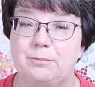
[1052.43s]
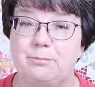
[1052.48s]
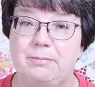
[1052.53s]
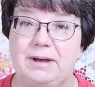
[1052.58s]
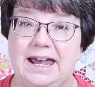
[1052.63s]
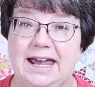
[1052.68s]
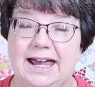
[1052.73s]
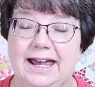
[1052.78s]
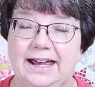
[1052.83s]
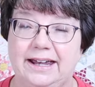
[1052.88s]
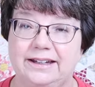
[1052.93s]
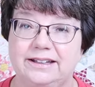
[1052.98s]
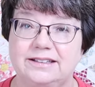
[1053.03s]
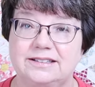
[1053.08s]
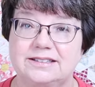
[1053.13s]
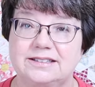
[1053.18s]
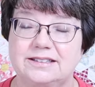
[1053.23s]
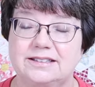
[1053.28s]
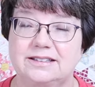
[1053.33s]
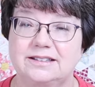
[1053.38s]

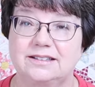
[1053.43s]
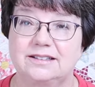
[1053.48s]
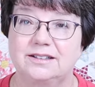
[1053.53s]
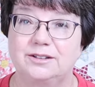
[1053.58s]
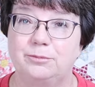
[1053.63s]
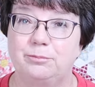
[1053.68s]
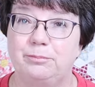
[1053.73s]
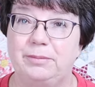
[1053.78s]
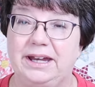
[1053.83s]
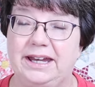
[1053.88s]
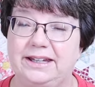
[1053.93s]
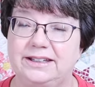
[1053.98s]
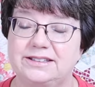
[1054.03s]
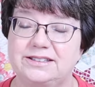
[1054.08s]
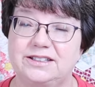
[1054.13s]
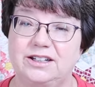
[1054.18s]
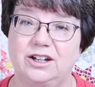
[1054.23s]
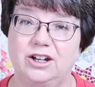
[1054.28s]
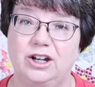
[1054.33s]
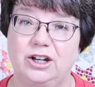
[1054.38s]
bags
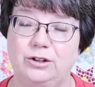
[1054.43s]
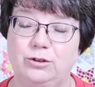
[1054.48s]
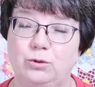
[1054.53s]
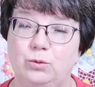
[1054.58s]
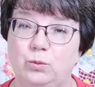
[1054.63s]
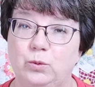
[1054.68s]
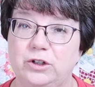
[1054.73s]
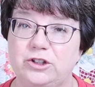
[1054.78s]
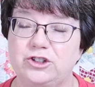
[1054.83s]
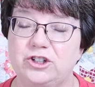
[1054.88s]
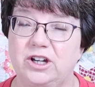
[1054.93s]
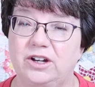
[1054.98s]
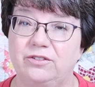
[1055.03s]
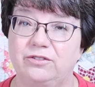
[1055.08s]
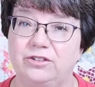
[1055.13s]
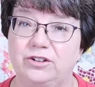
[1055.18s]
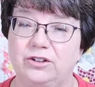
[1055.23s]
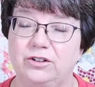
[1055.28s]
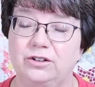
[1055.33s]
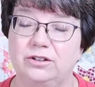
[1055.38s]
based on
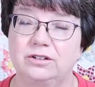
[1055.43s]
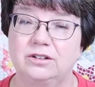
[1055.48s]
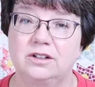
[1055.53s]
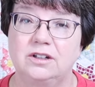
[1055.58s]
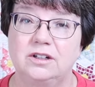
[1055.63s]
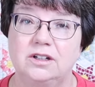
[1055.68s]
whichever